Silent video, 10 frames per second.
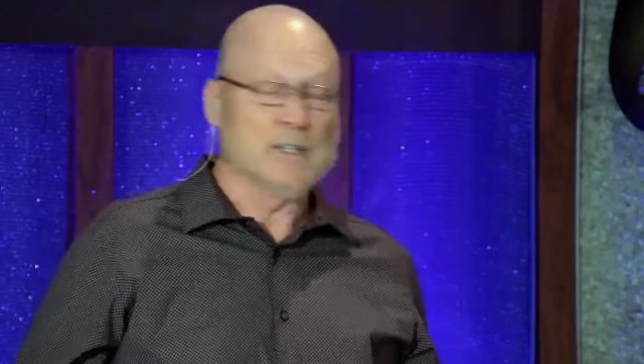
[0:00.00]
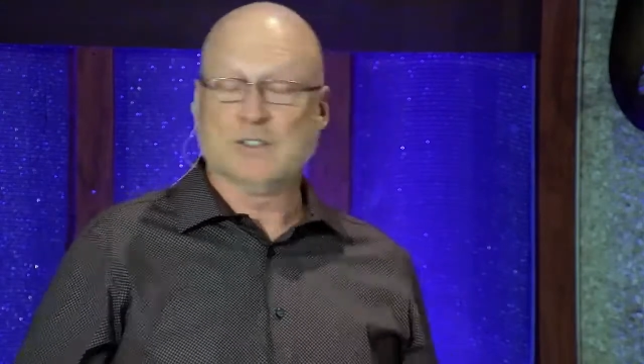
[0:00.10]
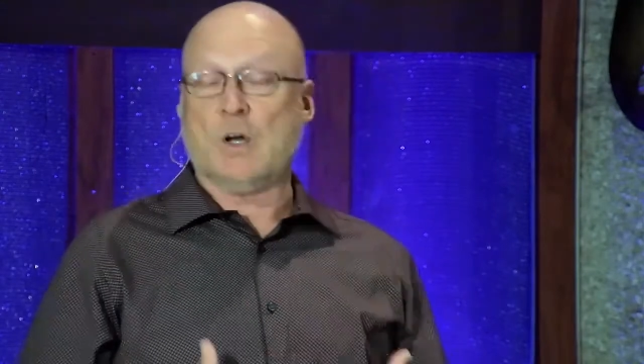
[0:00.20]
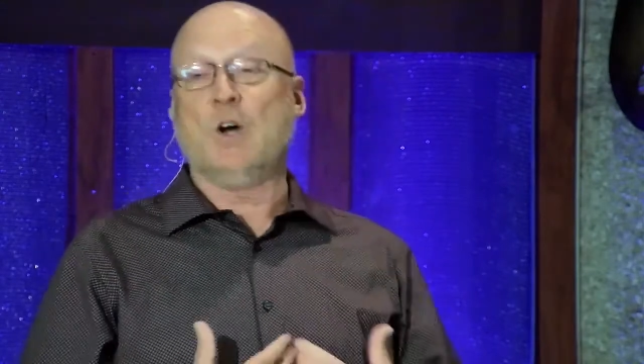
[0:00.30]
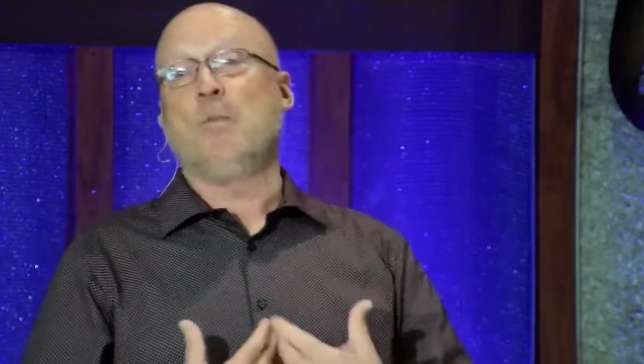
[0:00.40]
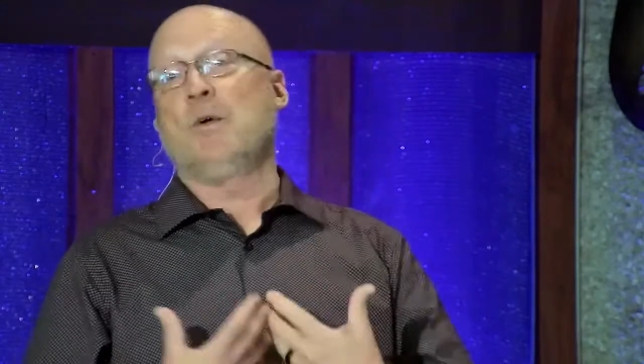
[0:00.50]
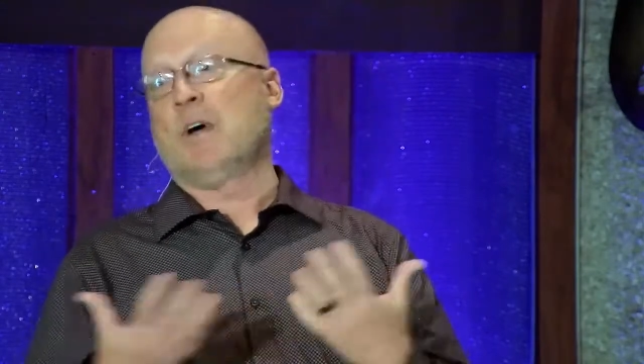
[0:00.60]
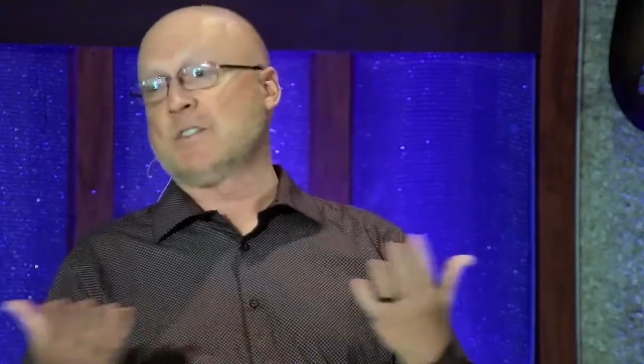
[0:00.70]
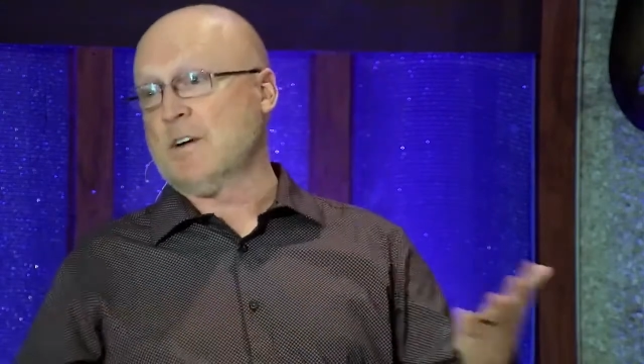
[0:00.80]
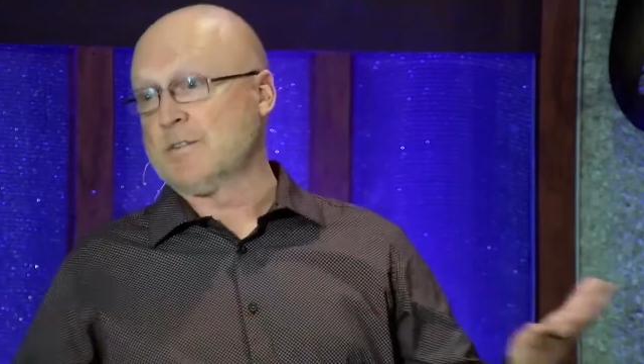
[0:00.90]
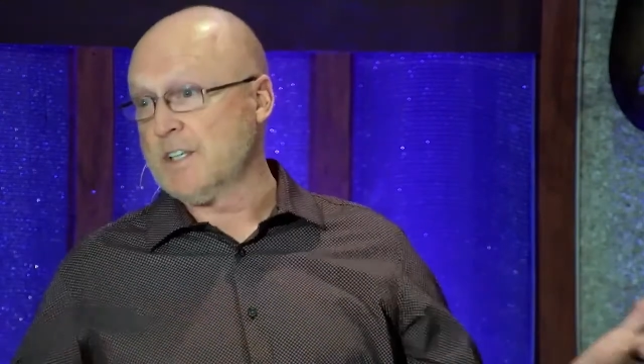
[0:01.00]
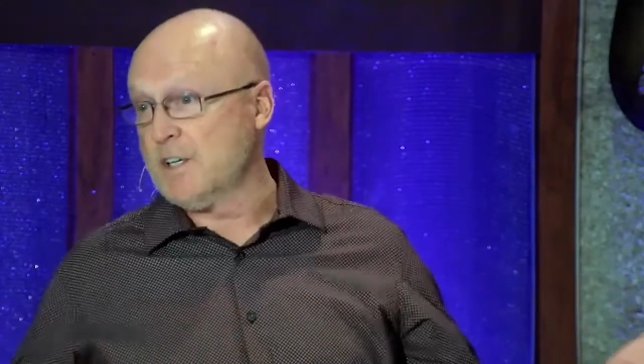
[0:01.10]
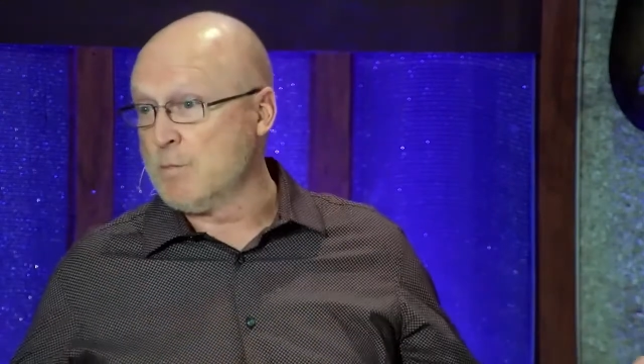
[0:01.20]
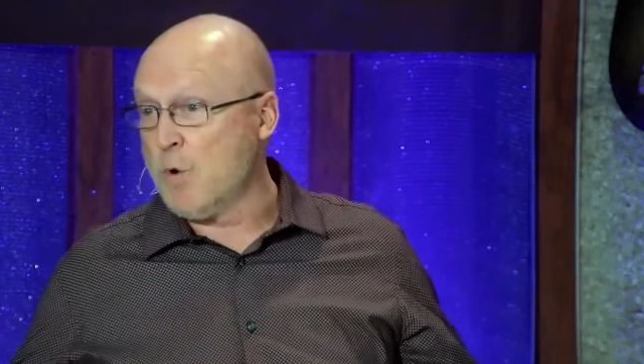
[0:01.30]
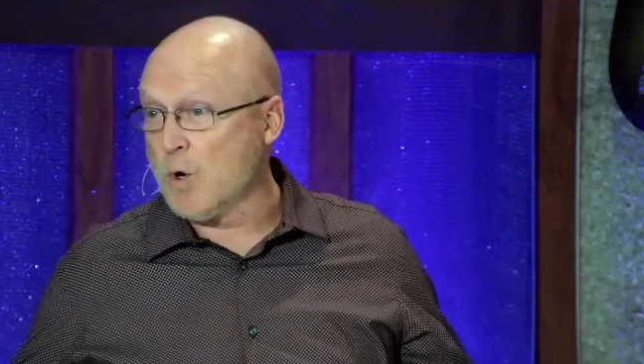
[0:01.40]
So I open myself to
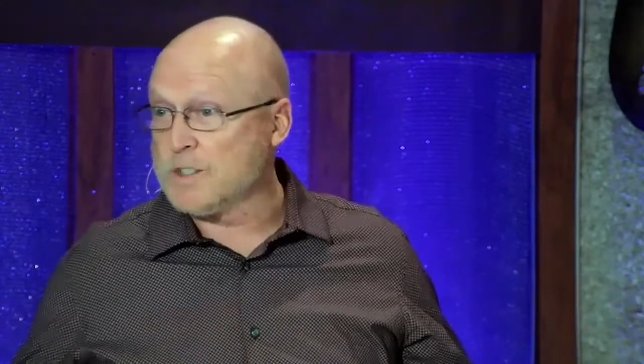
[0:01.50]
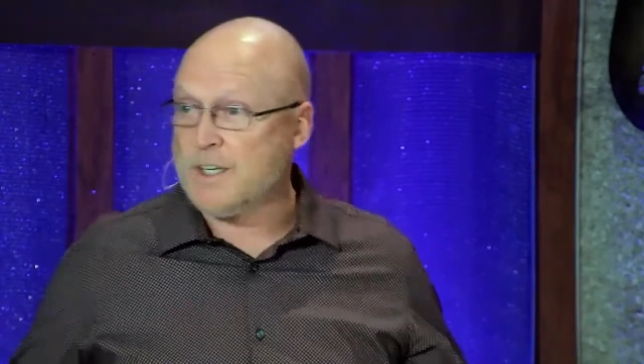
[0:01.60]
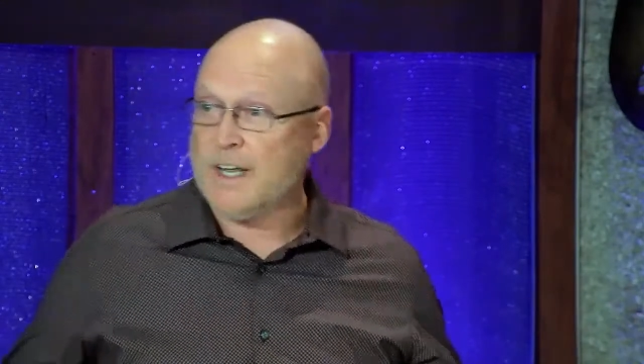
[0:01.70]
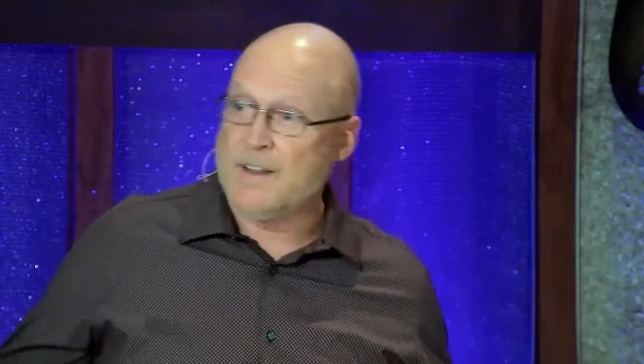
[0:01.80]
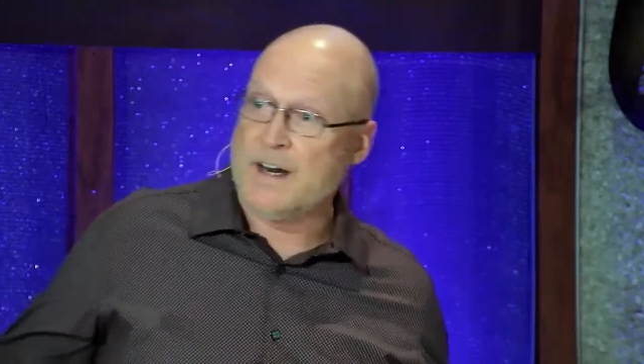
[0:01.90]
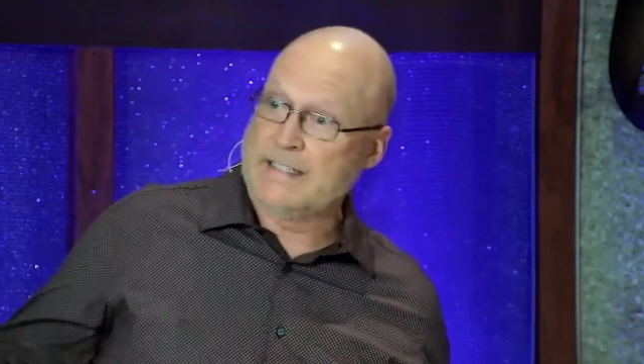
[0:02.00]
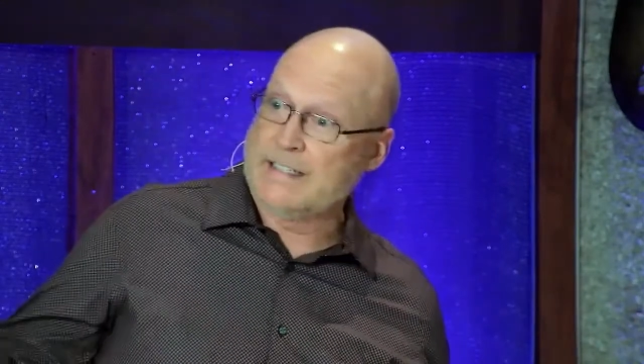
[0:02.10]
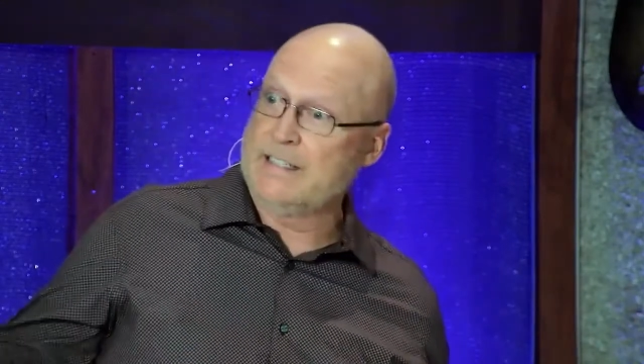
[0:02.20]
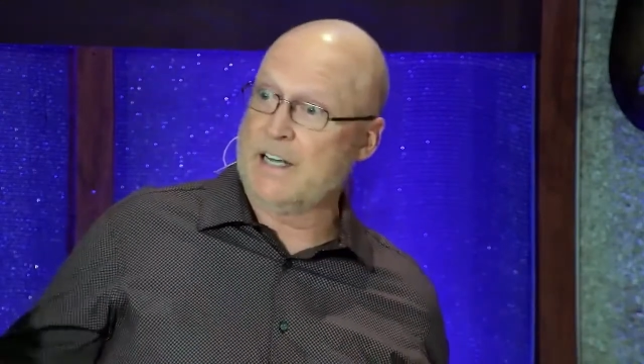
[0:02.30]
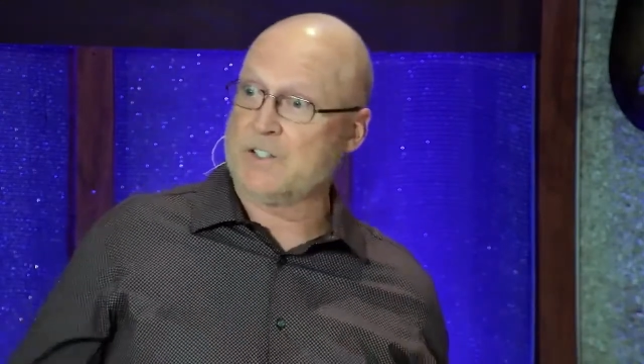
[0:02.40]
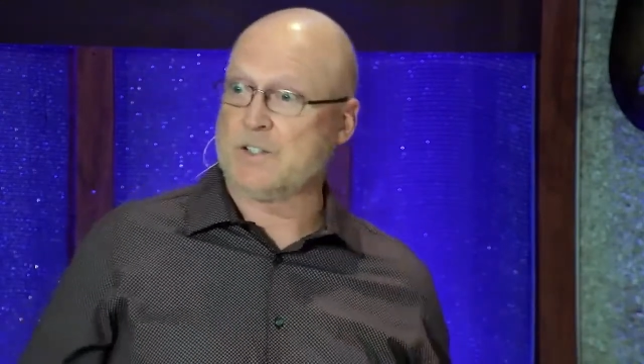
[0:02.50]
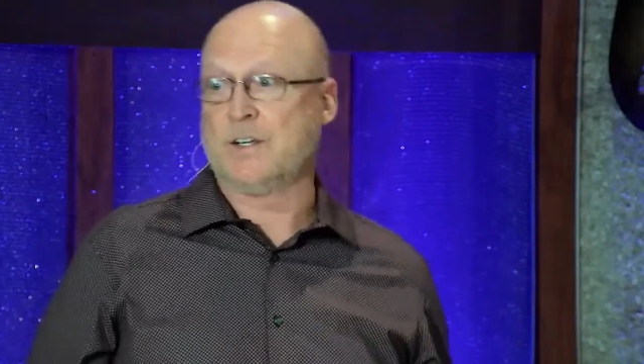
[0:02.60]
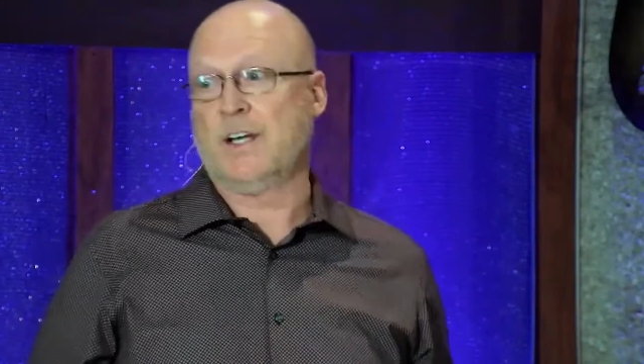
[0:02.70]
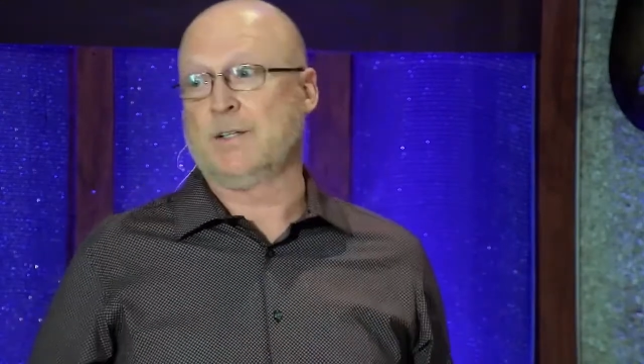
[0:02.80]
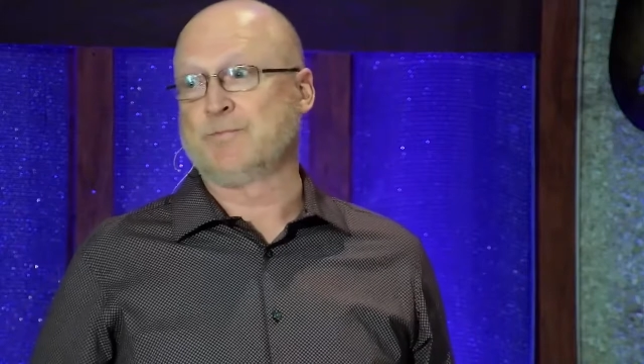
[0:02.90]
Him more today than I did yesterday.